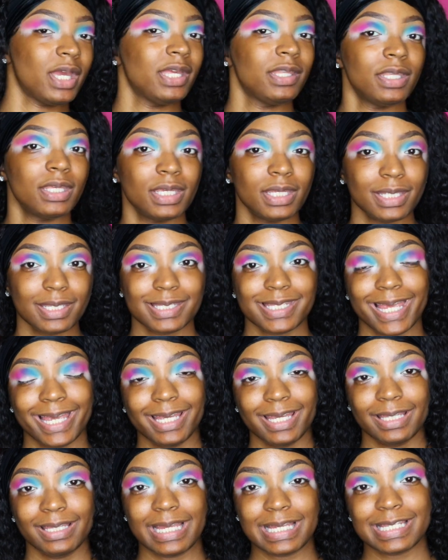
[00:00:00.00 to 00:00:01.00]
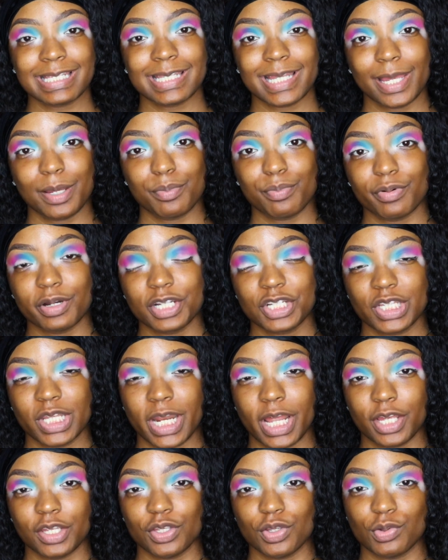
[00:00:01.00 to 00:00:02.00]
And then taking that same brush that
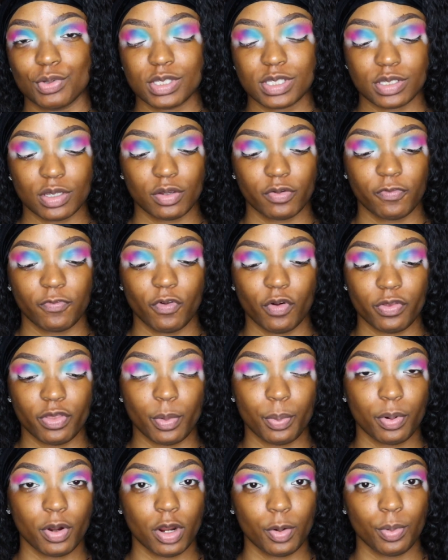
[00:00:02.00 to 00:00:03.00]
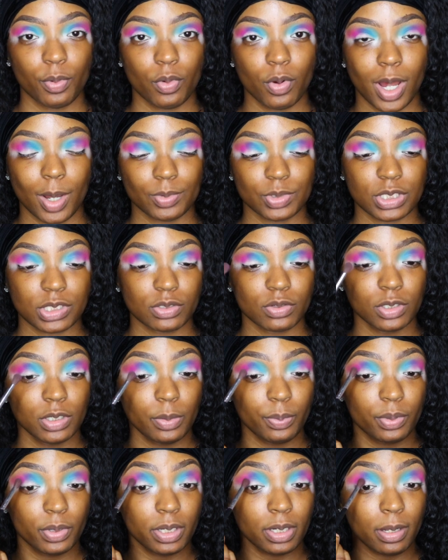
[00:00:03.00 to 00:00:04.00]
I used for the purple, I'm just going
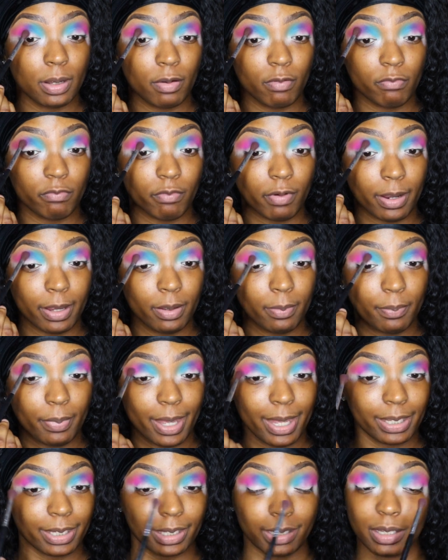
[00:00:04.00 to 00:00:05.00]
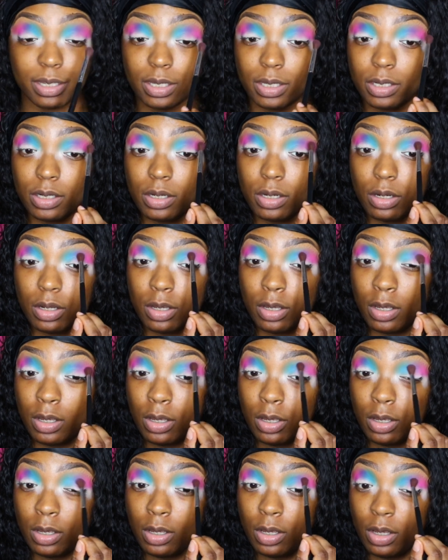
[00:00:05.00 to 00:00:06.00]
to put it right back in
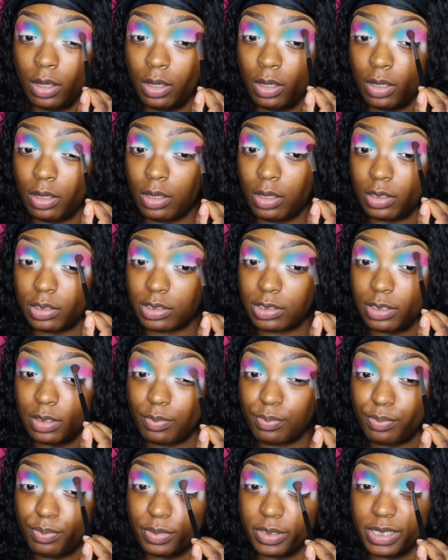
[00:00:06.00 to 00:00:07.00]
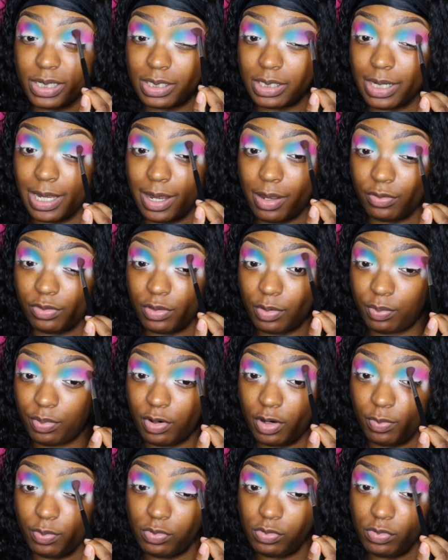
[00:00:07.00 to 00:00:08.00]
to blend out the
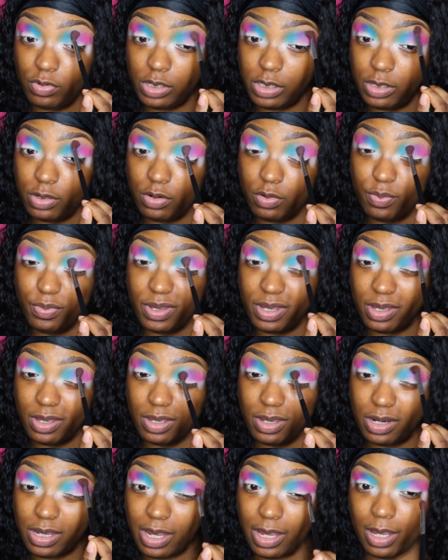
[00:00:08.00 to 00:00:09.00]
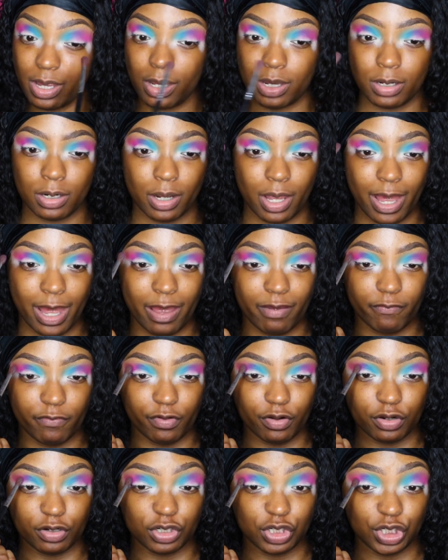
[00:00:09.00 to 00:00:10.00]
purple a little bit and have
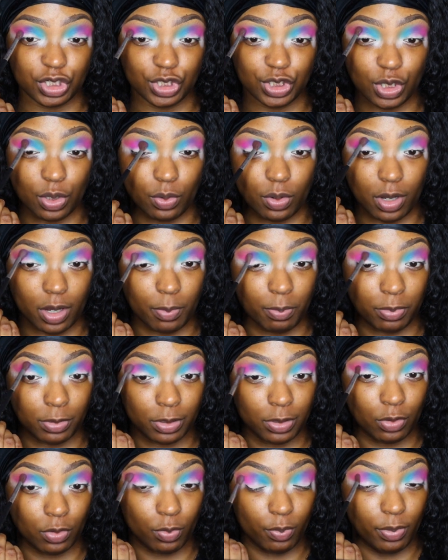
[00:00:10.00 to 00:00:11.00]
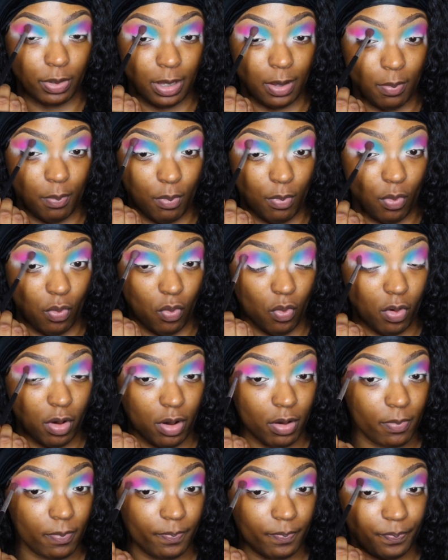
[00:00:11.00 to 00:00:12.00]
her show up a little bit
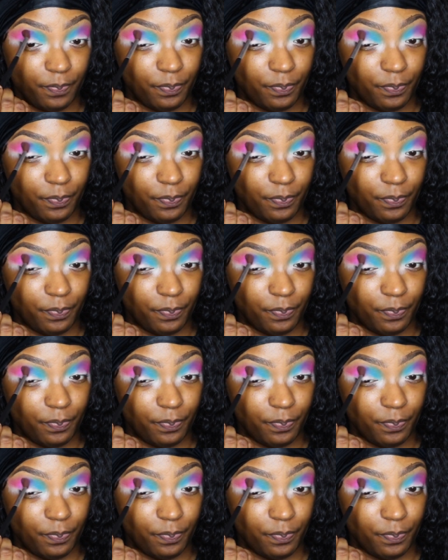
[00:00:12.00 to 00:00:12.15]
more.